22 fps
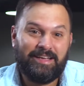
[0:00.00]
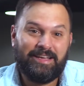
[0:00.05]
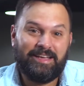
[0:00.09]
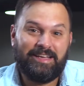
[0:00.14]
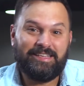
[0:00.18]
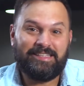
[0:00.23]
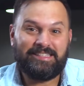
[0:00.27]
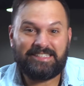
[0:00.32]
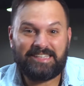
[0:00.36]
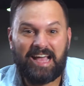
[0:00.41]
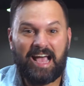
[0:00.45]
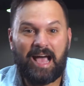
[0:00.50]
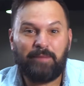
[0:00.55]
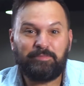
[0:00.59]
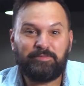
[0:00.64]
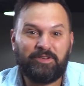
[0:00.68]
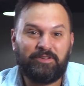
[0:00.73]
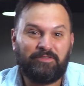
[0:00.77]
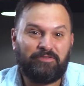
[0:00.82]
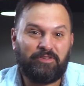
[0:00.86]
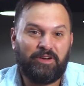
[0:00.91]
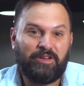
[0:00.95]
he stopped
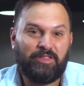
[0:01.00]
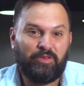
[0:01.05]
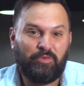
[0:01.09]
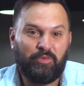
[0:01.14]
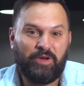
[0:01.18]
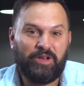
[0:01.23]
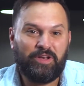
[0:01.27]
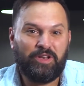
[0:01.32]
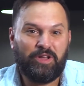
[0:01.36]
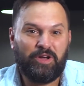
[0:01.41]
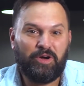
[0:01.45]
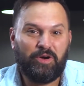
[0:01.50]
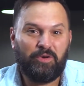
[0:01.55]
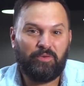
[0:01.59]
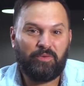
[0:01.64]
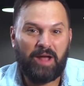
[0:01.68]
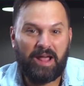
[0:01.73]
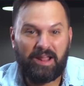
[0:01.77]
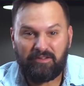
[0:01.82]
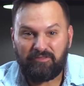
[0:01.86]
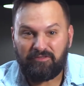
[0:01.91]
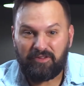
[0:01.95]
in front of the window,
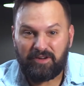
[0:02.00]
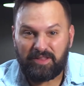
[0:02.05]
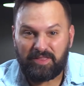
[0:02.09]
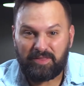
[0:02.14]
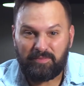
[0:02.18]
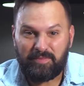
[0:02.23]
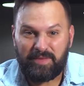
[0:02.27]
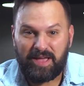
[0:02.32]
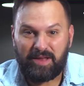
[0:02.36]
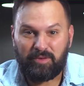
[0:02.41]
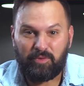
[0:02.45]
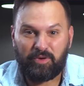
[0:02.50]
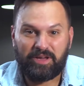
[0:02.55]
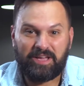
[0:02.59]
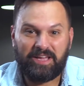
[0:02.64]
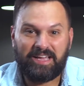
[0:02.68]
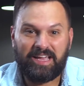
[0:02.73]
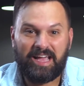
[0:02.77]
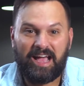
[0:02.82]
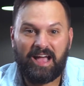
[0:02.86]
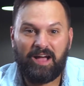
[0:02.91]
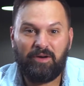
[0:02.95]
right in front of the man
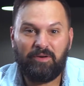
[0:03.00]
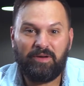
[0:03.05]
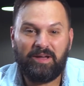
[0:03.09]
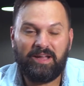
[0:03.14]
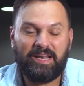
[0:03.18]
working out,